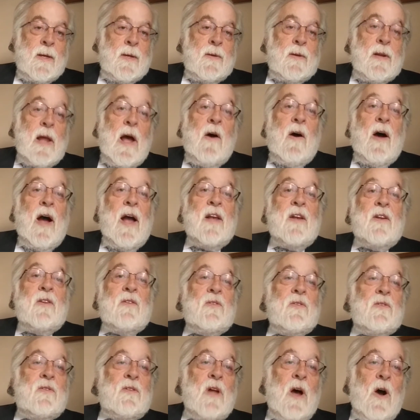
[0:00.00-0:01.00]
Now, I
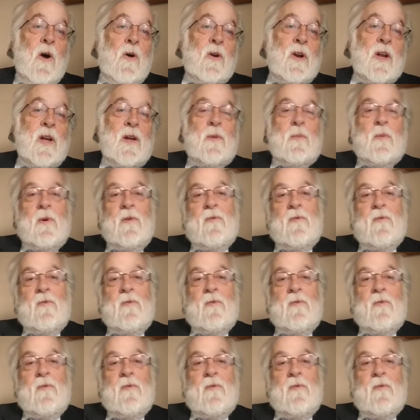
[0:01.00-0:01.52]
noted